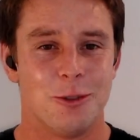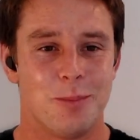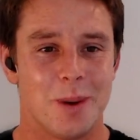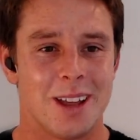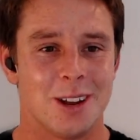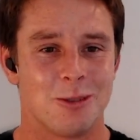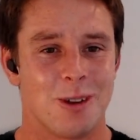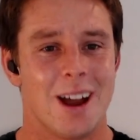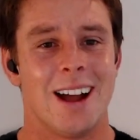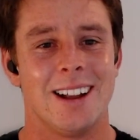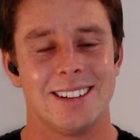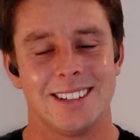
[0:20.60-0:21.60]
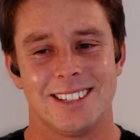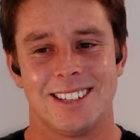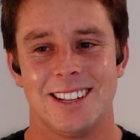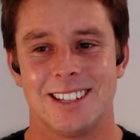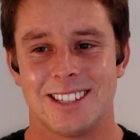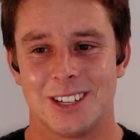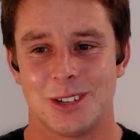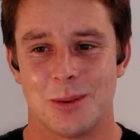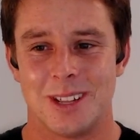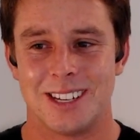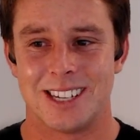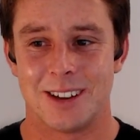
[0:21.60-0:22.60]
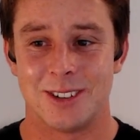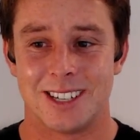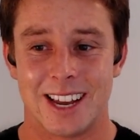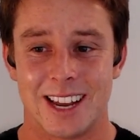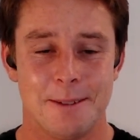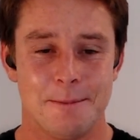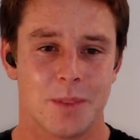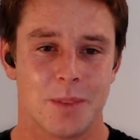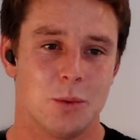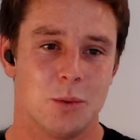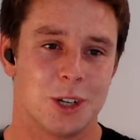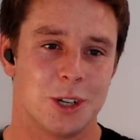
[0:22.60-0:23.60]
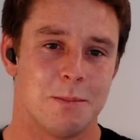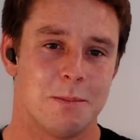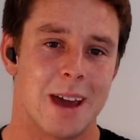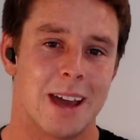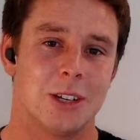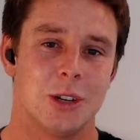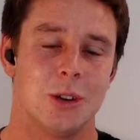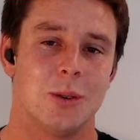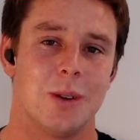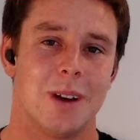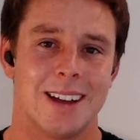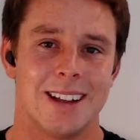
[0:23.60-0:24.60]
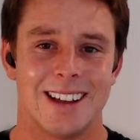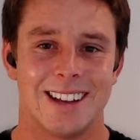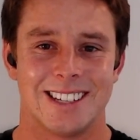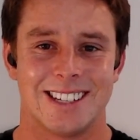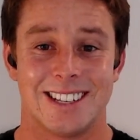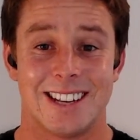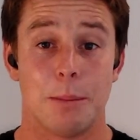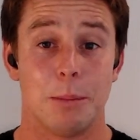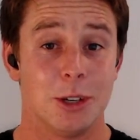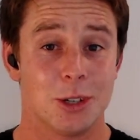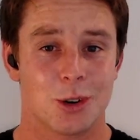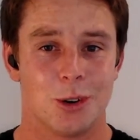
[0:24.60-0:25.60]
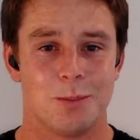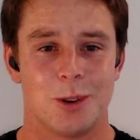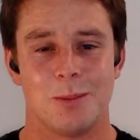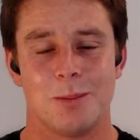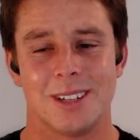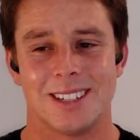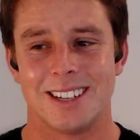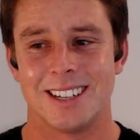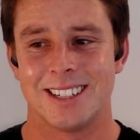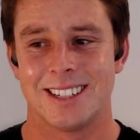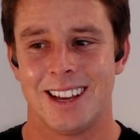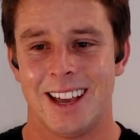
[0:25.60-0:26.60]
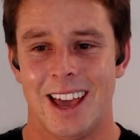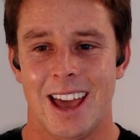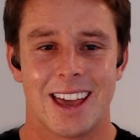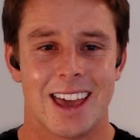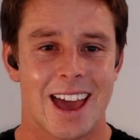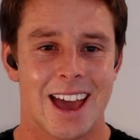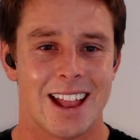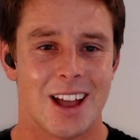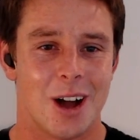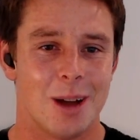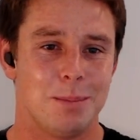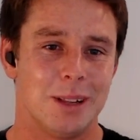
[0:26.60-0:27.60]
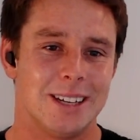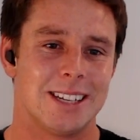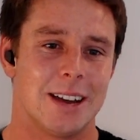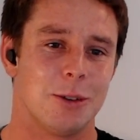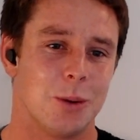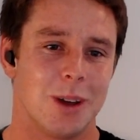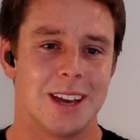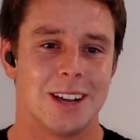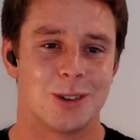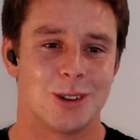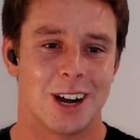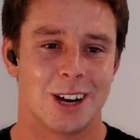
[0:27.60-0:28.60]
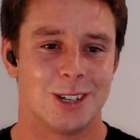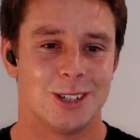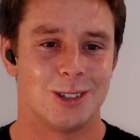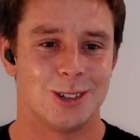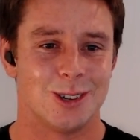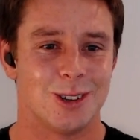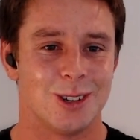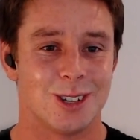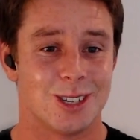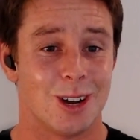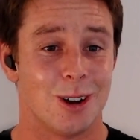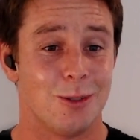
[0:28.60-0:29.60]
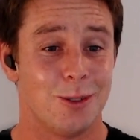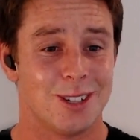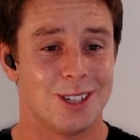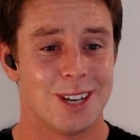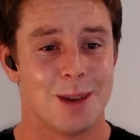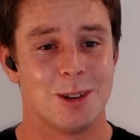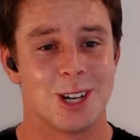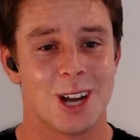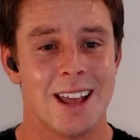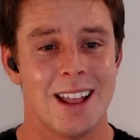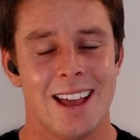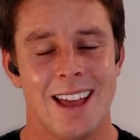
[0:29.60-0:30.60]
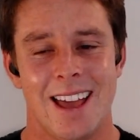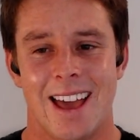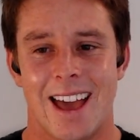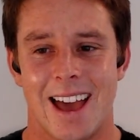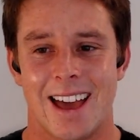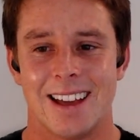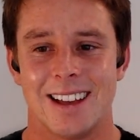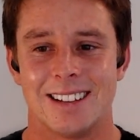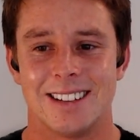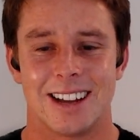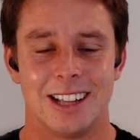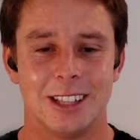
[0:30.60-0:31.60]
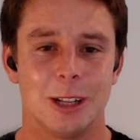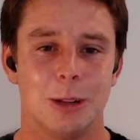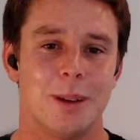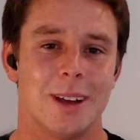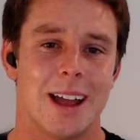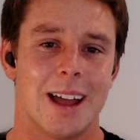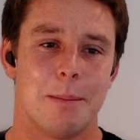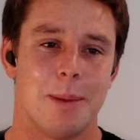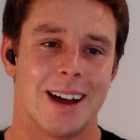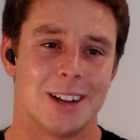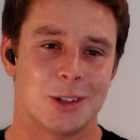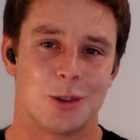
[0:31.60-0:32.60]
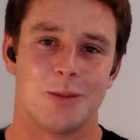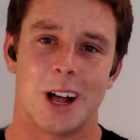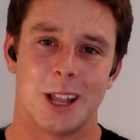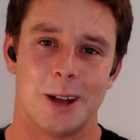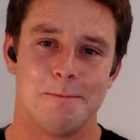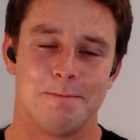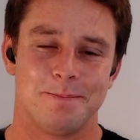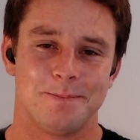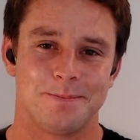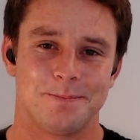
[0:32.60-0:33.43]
You've been around since 2017, which makes you an established crypto business. Can I please have a quick introduction to yourself, Sam and Shane, and a little bit about Travala?